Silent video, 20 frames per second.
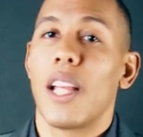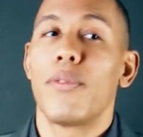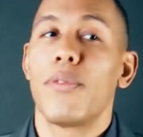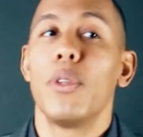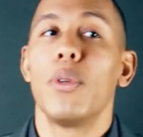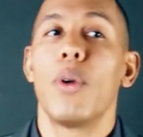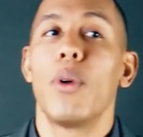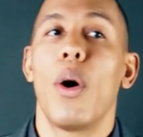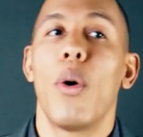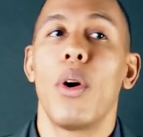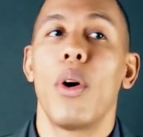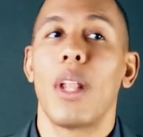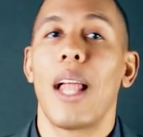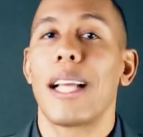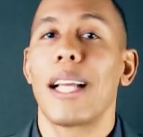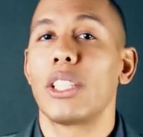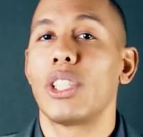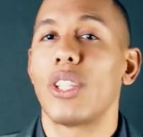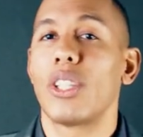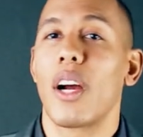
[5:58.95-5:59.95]
If you go uh,
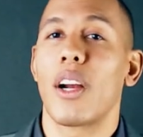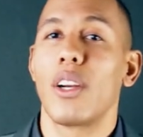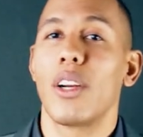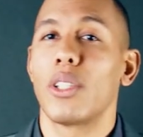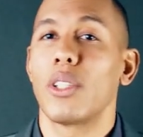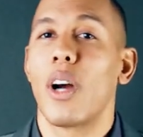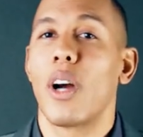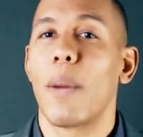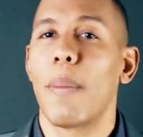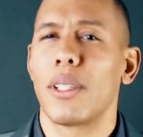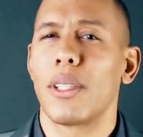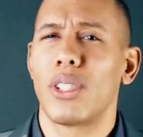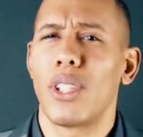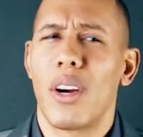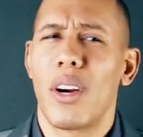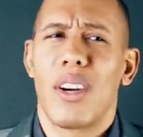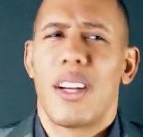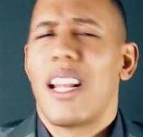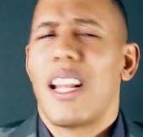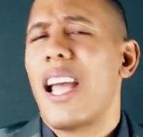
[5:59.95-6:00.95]
like soccer, you talk about
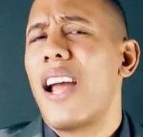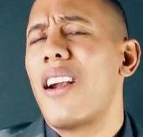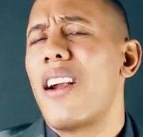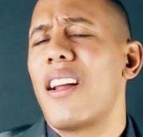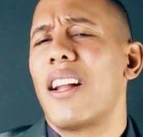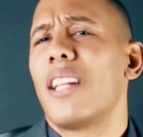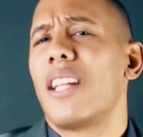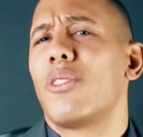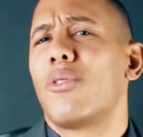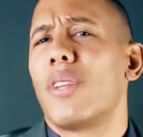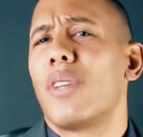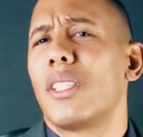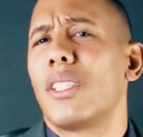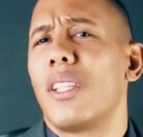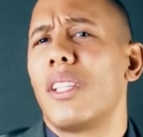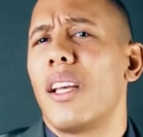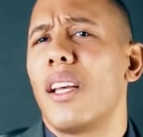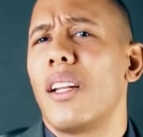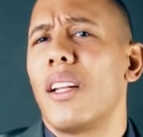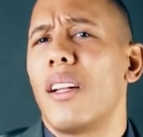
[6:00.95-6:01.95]
soccer, they are not
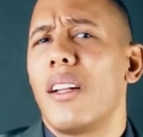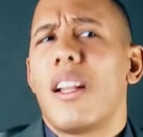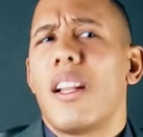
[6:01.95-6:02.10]
interested.